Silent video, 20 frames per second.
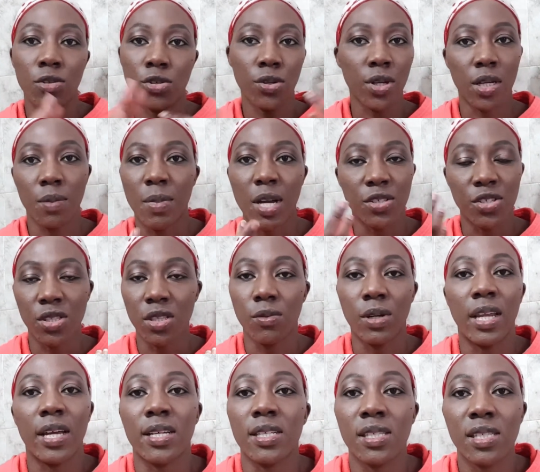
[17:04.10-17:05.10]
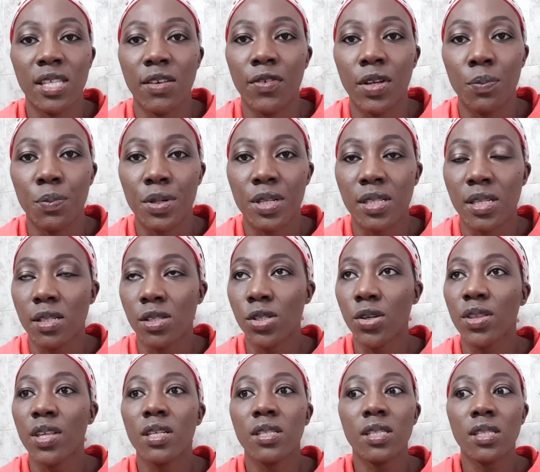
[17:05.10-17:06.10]
you can imagine there were like 7 pieces.
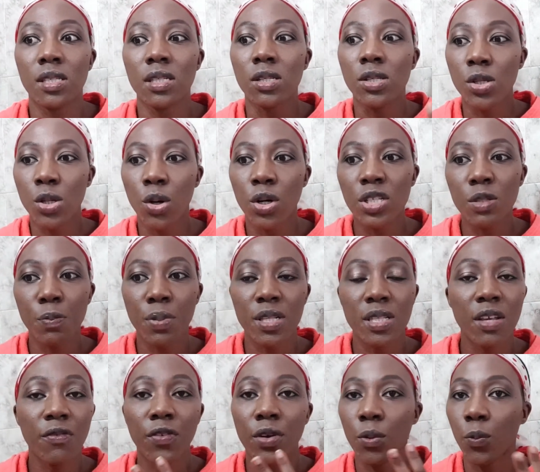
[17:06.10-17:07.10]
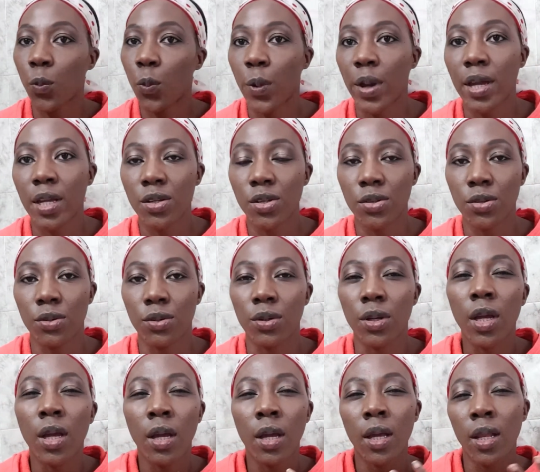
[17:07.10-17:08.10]
So there's no specific way
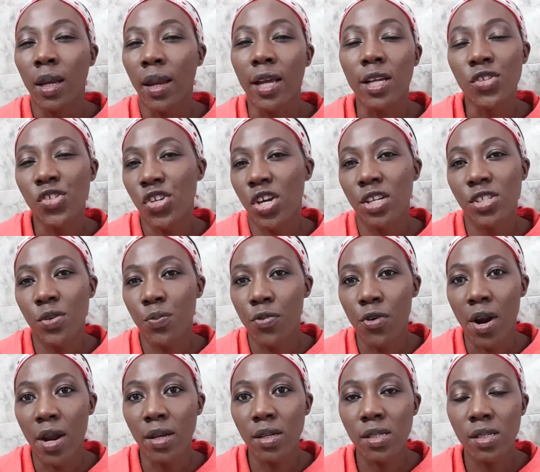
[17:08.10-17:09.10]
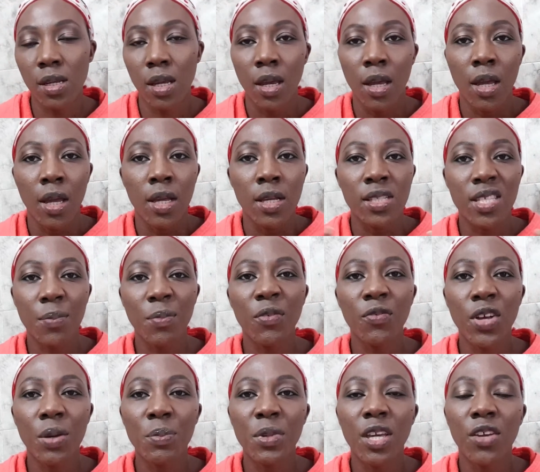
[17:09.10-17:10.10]
to like charge a brand. Some of
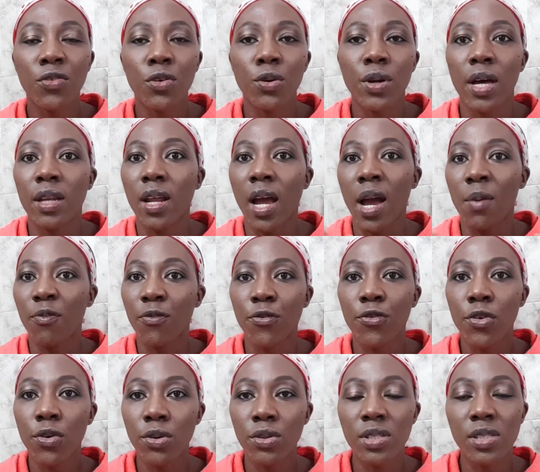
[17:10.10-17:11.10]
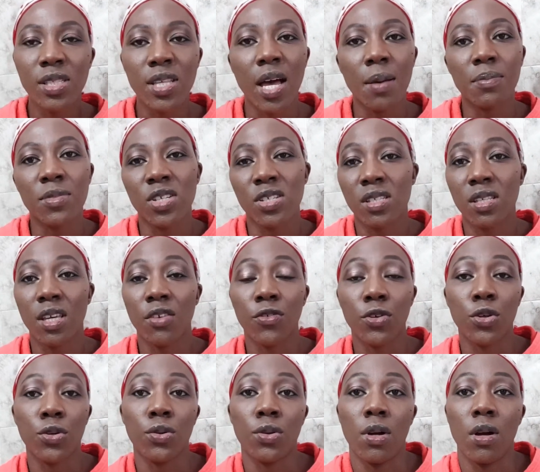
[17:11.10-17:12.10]
them give you an upfront, some just give
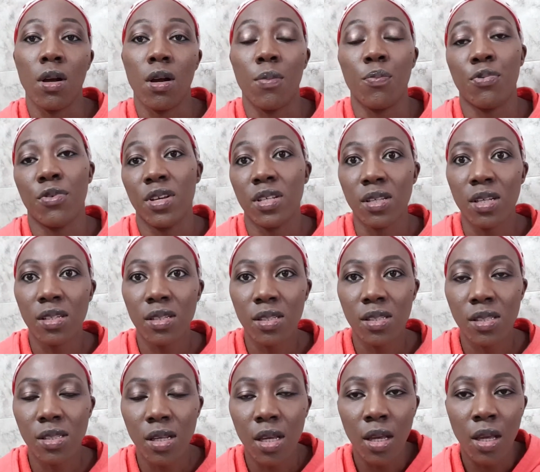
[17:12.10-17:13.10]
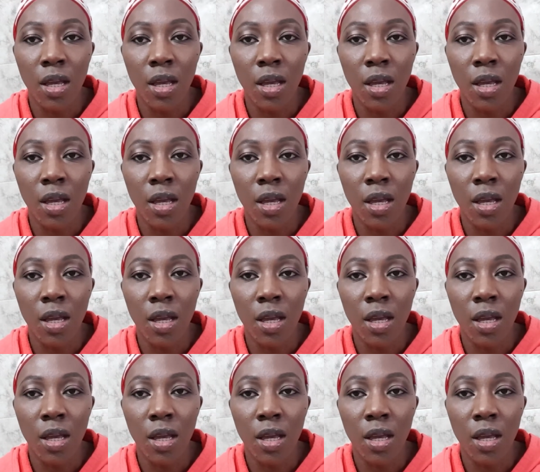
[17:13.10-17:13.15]
you presents,